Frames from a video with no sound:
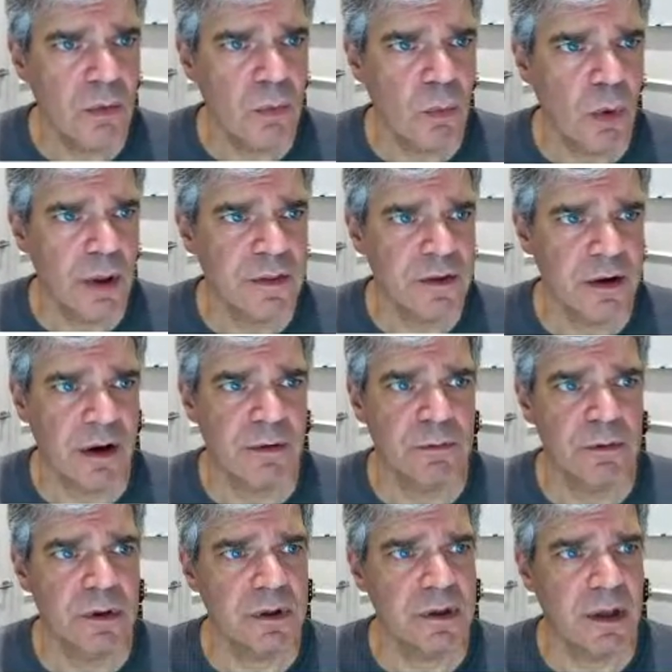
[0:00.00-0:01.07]
One thing I
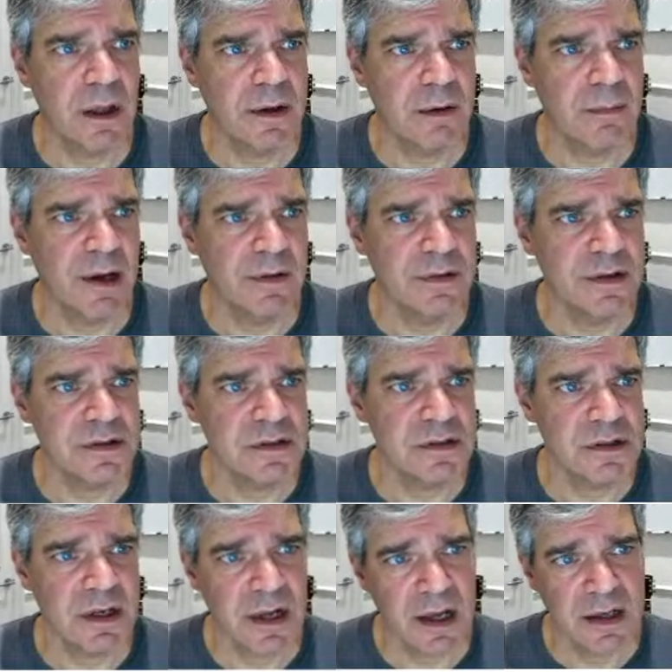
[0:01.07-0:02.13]
really like about this is
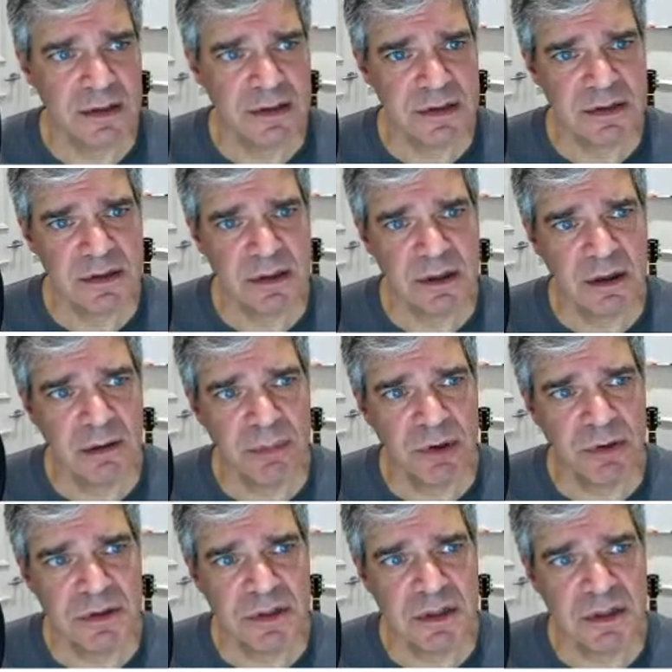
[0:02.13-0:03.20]
it has
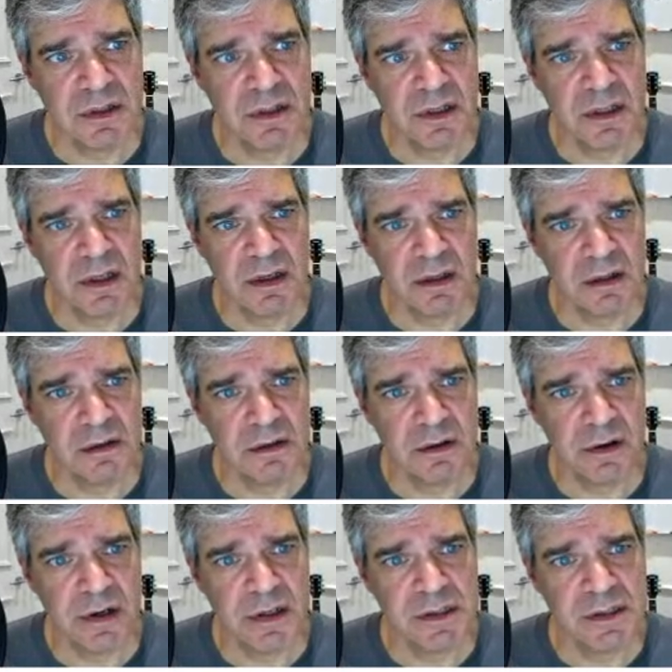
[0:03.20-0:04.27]
built-in Git
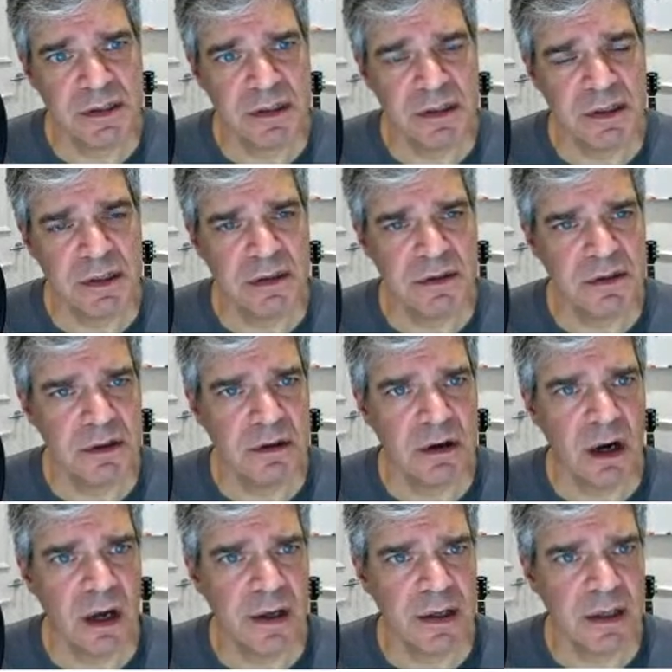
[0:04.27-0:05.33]
integration. And so
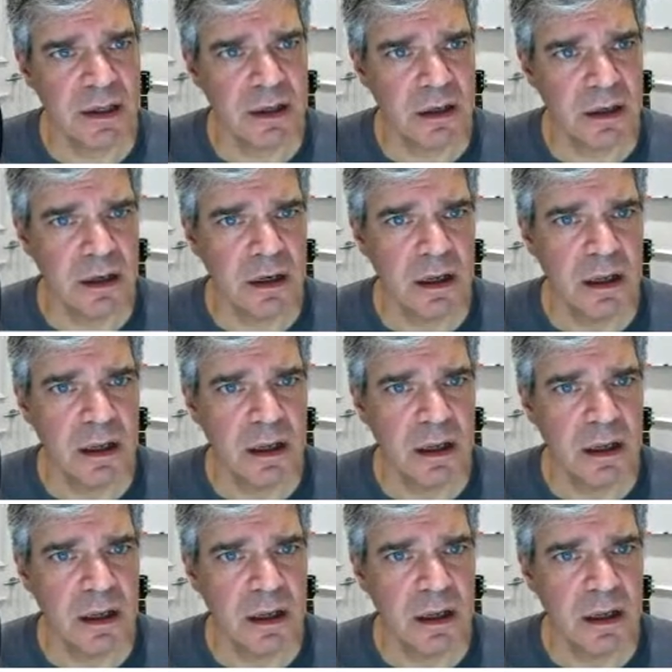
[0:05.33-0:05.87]
I can